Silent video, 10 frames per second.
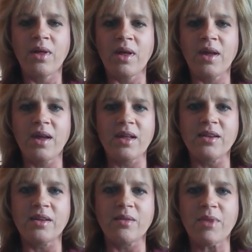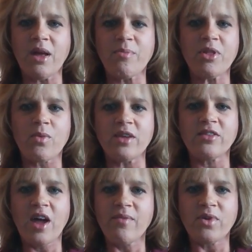and it may not be the right
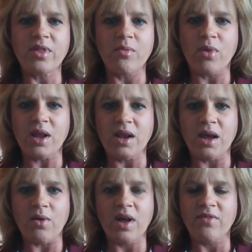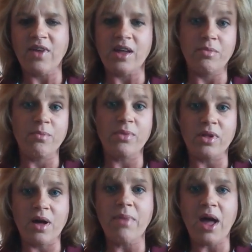time for them right now. I have had people
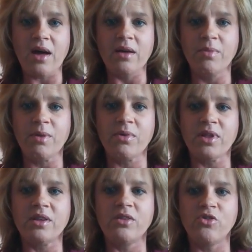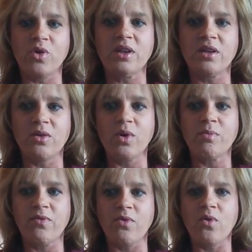come back, people that had joined and quit
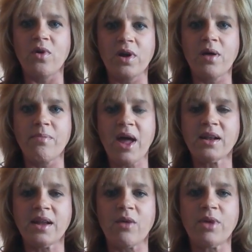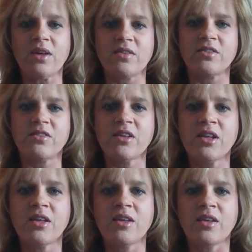before and come back now because
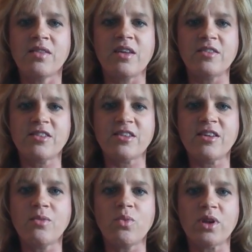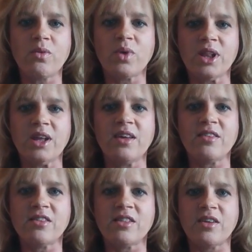they see what it really
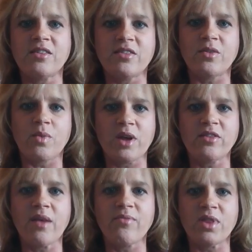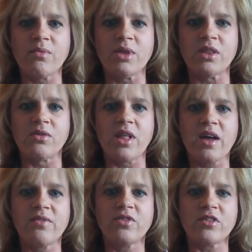is and it's the right time for them in their
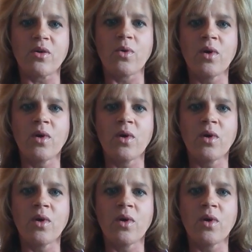life. So